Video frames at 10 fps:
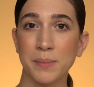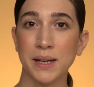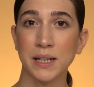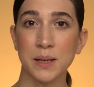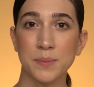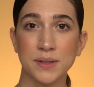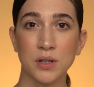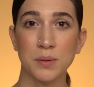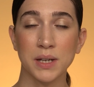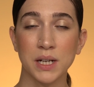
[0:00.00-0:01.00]
my lips. So
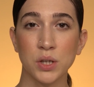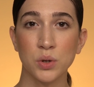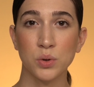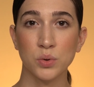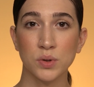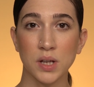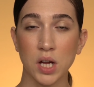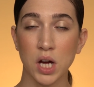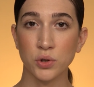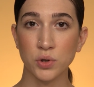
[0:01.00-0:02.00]
I'm going to use a
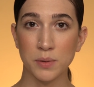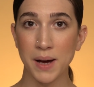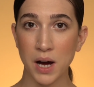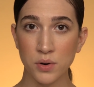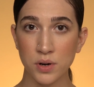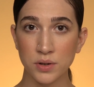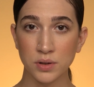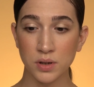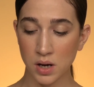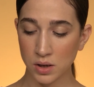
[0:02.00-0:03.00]
contouring powder to
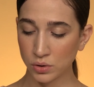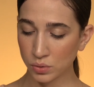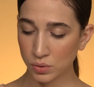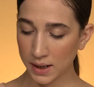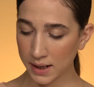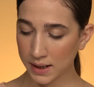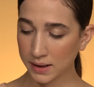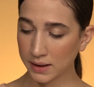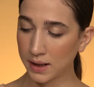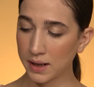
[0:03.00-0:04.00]
contour
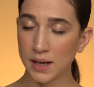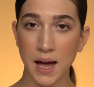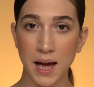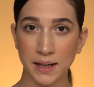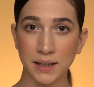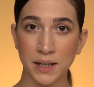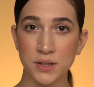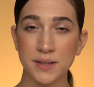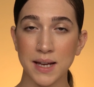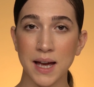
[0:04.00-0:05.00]
and a highlighter
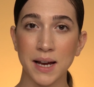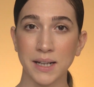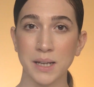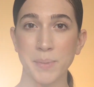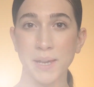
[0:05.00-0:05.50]
to highlight my